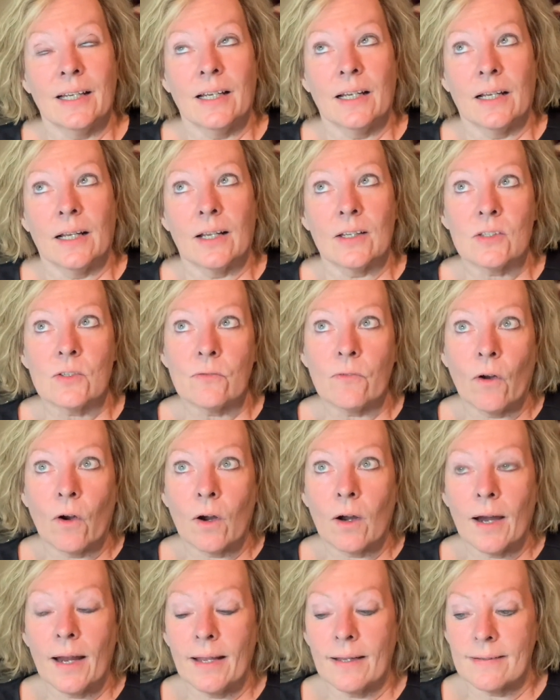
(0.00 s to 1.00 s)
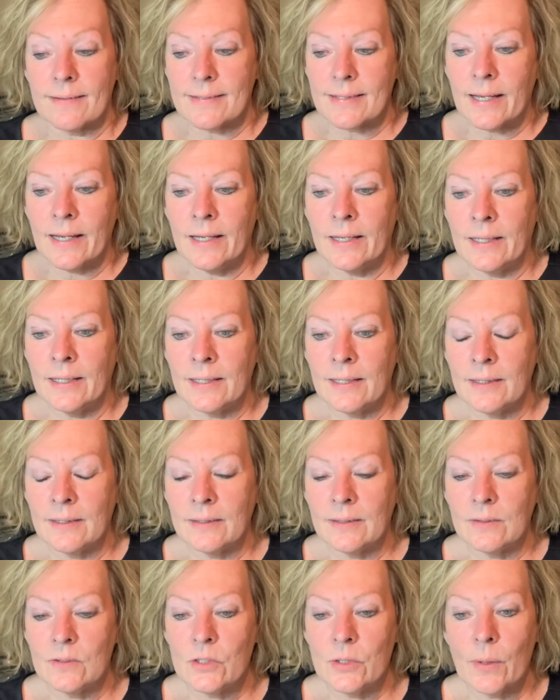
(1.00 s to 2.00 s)
as far as,
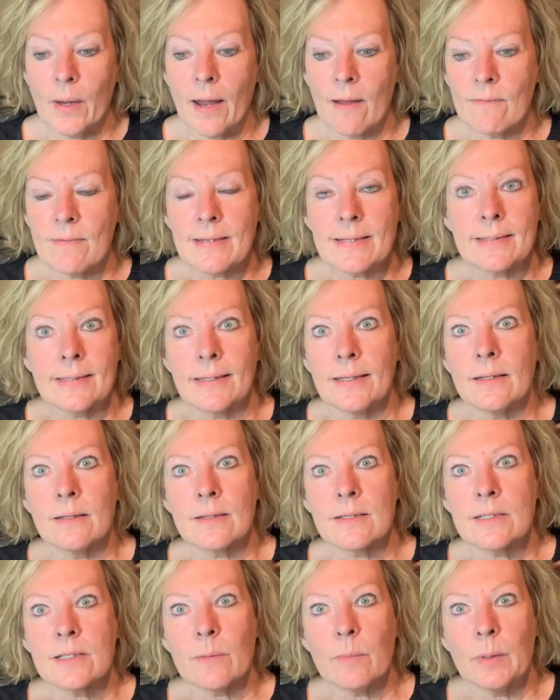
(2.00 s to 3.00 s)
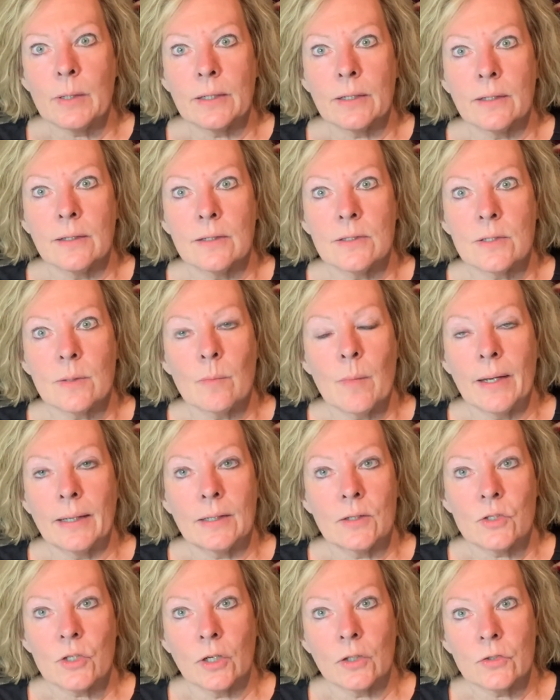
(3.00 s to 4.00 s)
do you have the skills to make
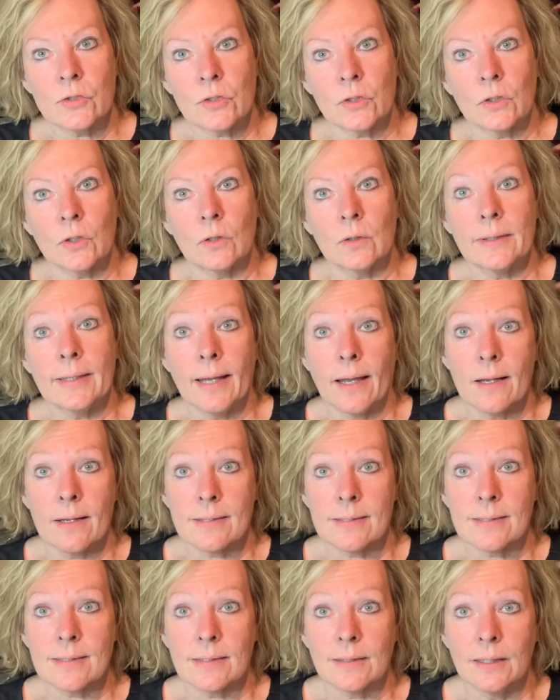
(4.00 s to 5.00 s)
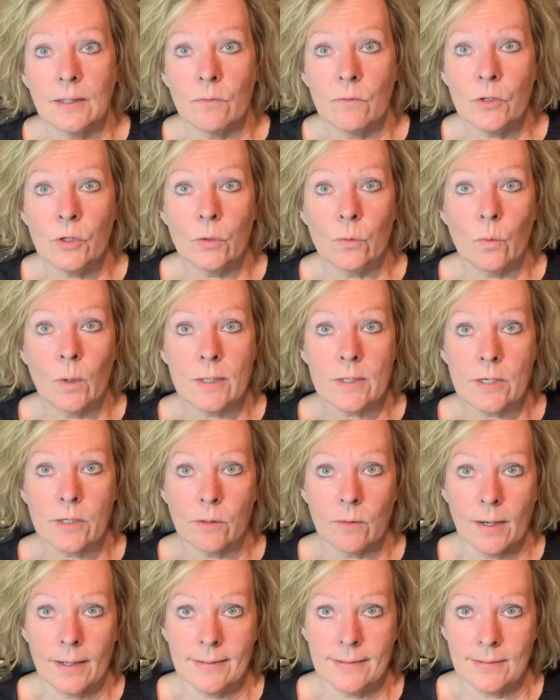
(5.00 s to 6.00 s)
a junk journal? Yes. If you went to
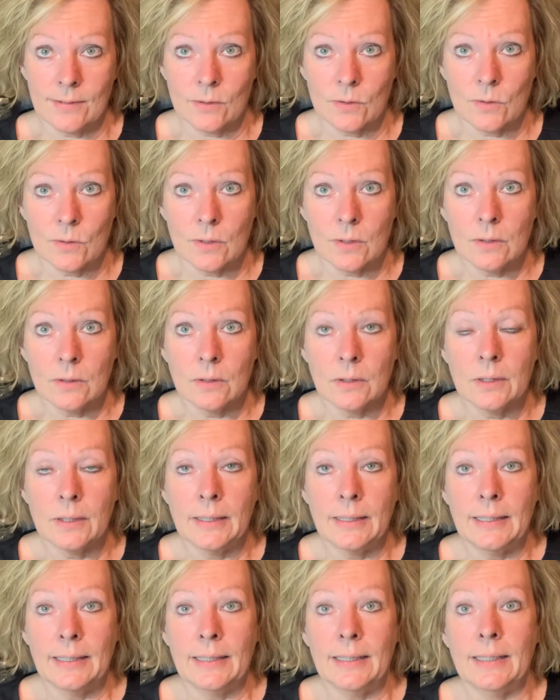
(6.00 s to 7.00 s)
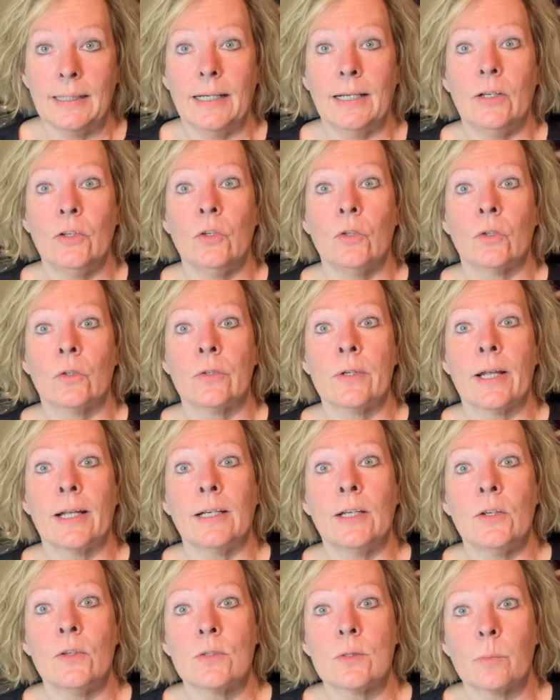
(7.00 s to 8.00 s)
grade school and you learned how to
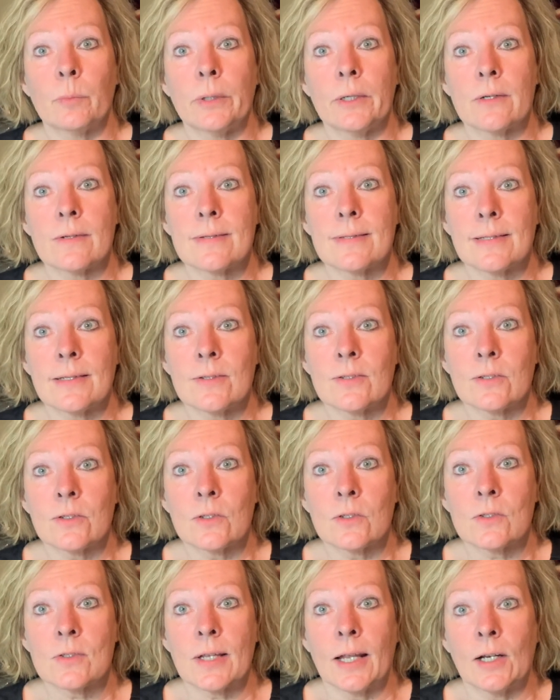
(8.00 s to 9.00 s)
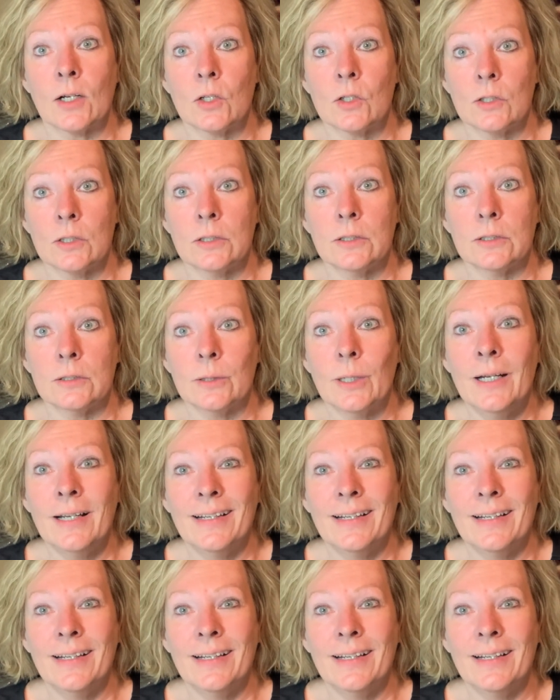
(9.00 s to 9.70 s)
use a pair of scissors and glue